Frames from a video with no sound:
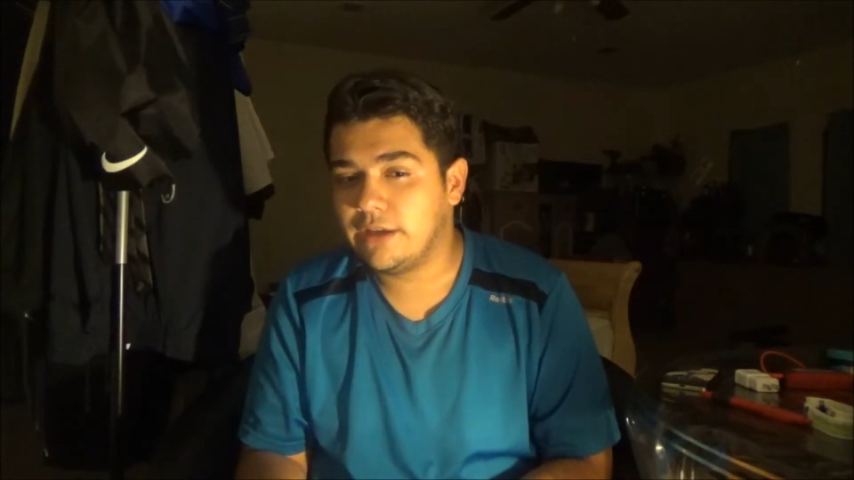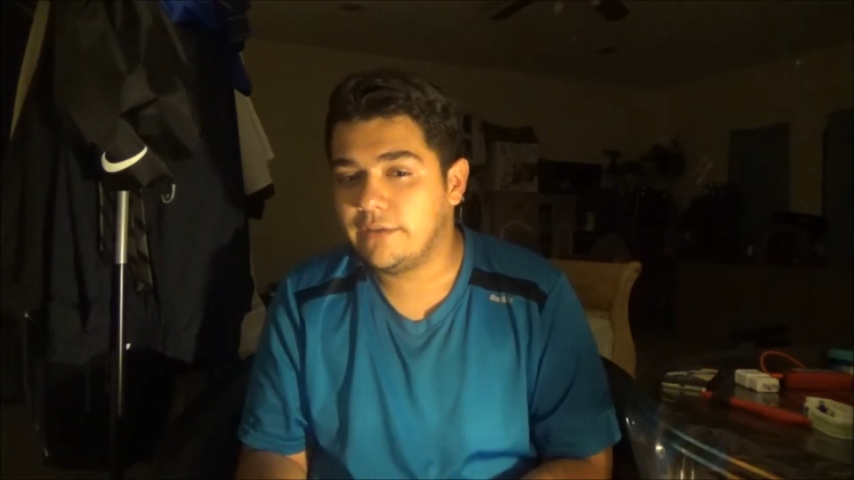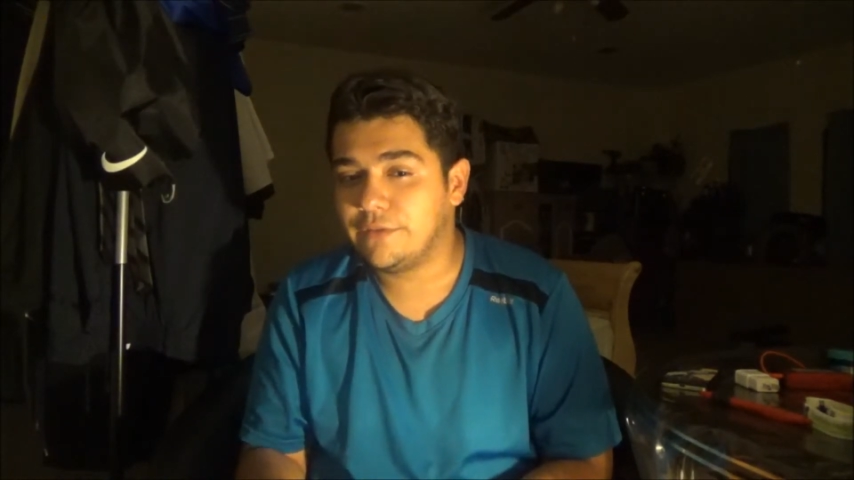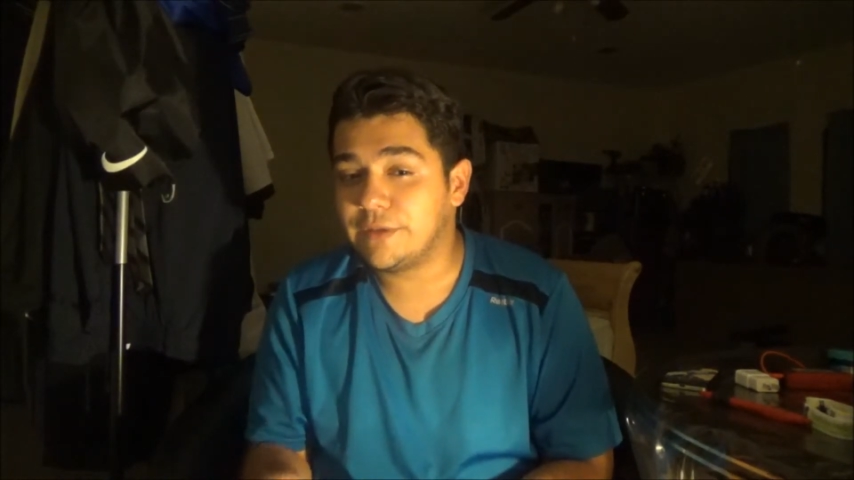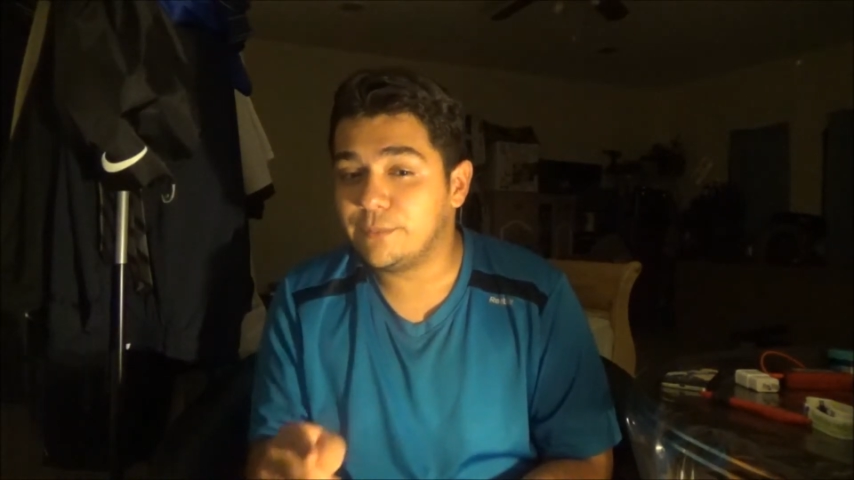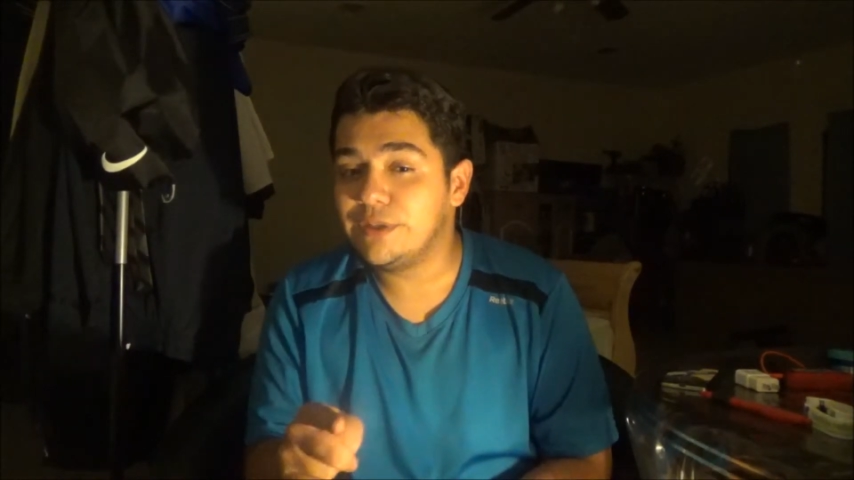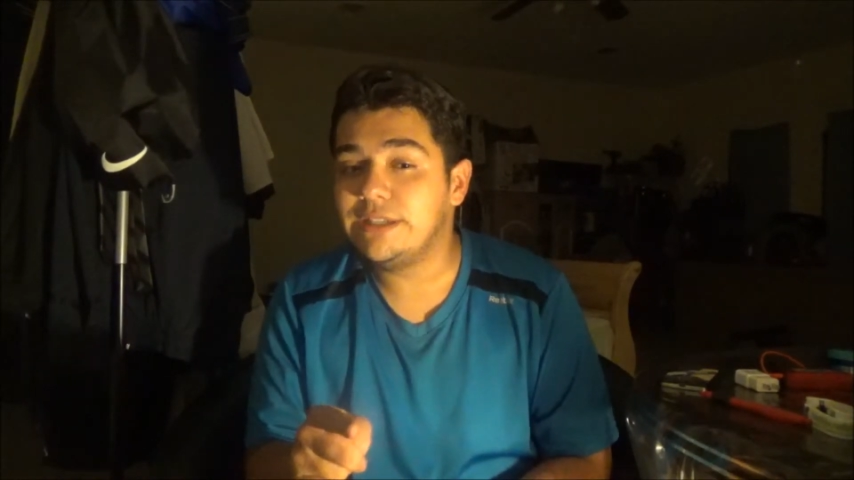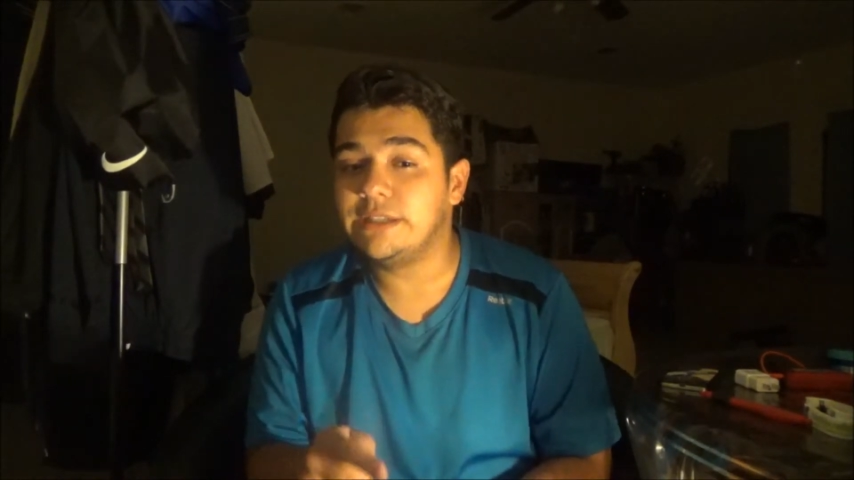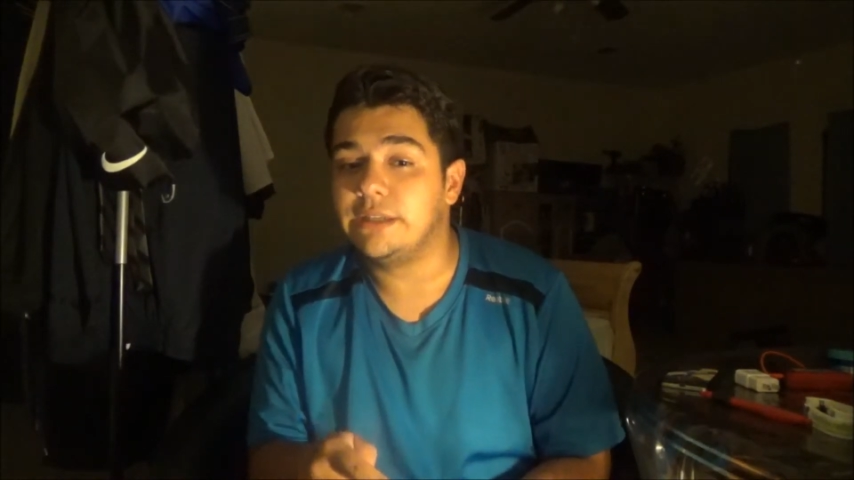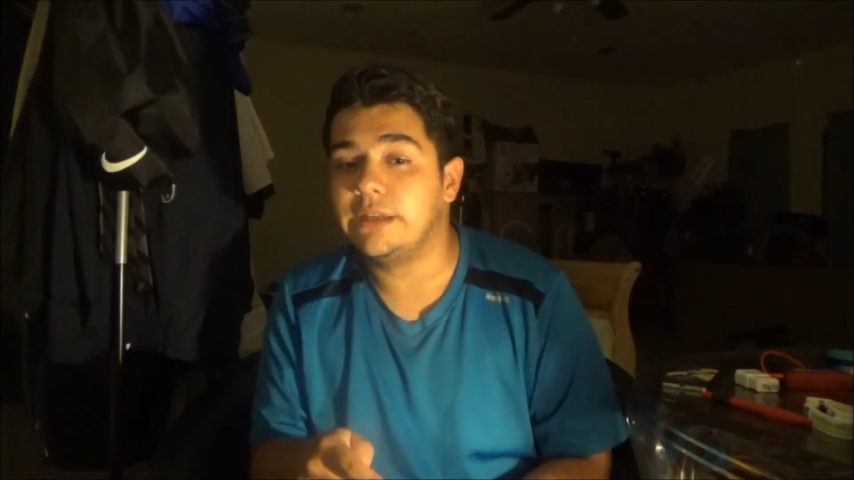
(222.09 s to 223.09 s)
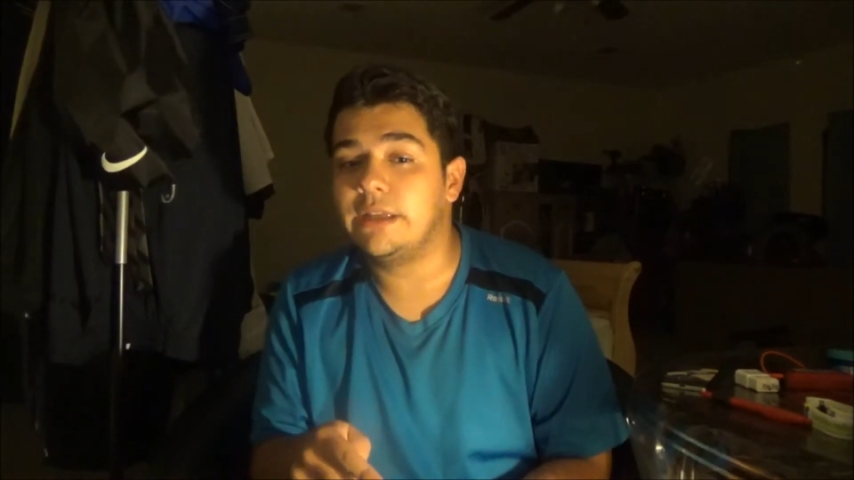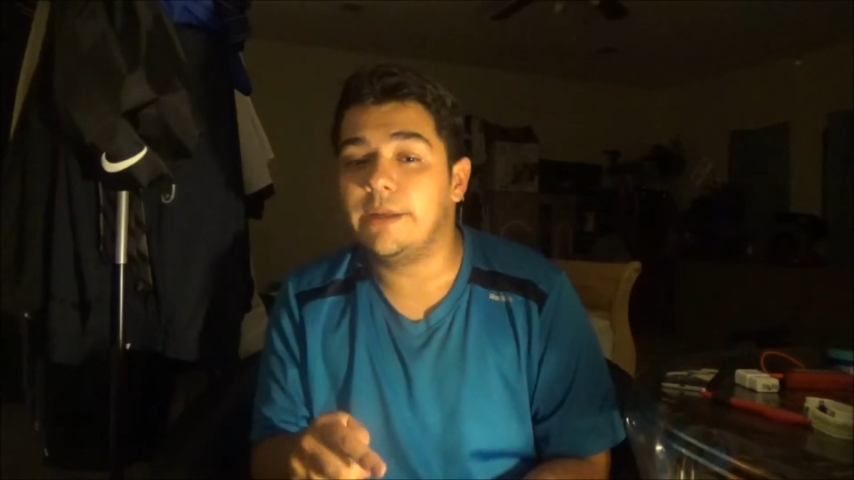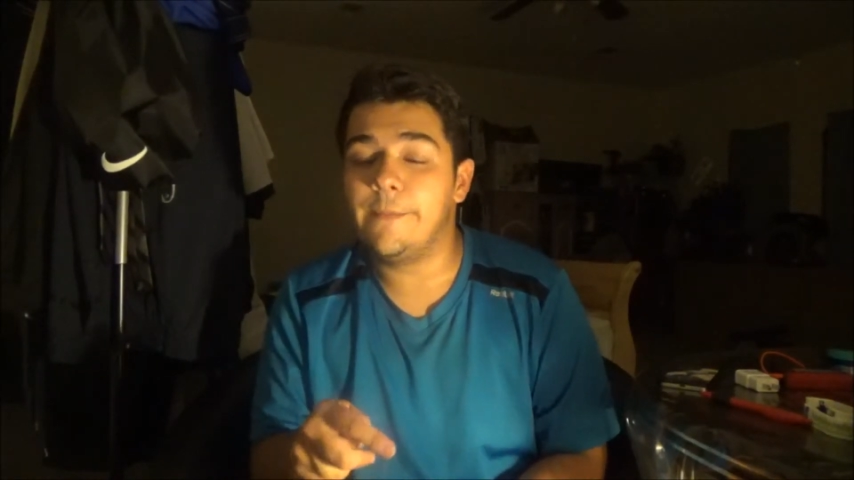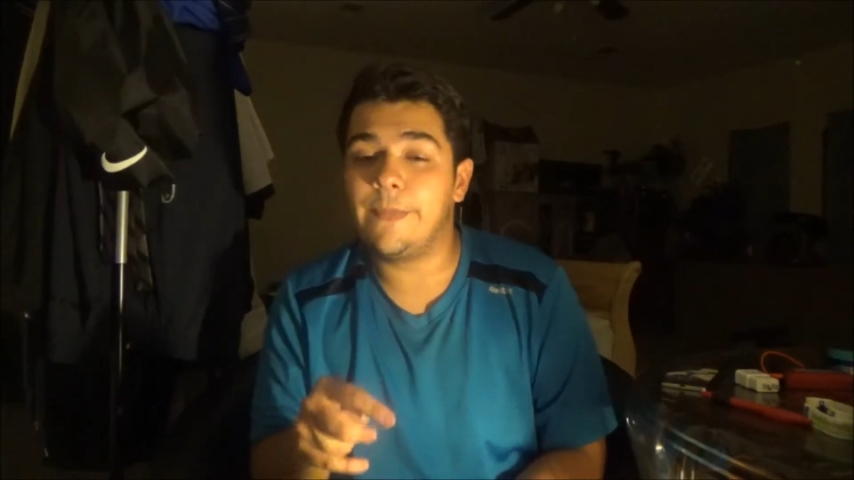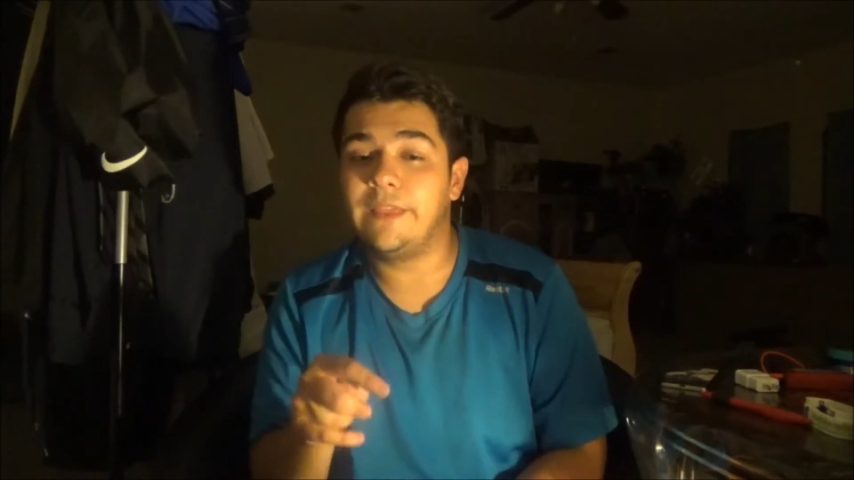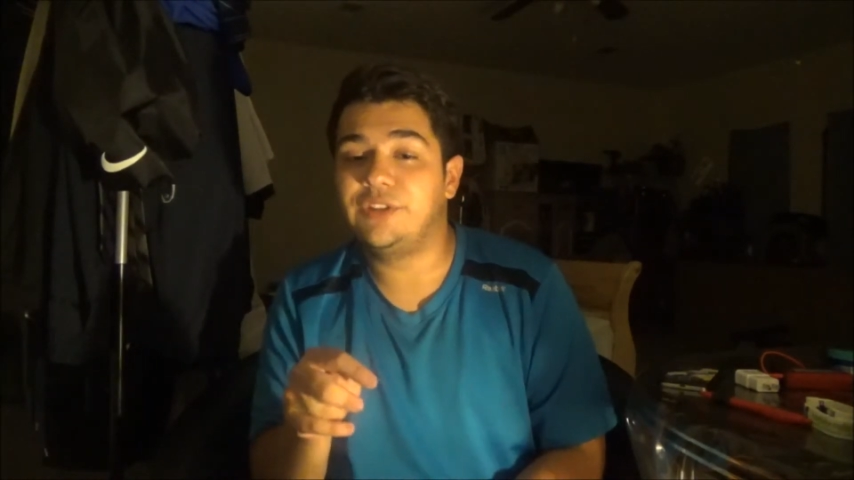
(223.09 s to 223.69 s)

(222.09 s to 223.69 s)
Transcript: for some reason, the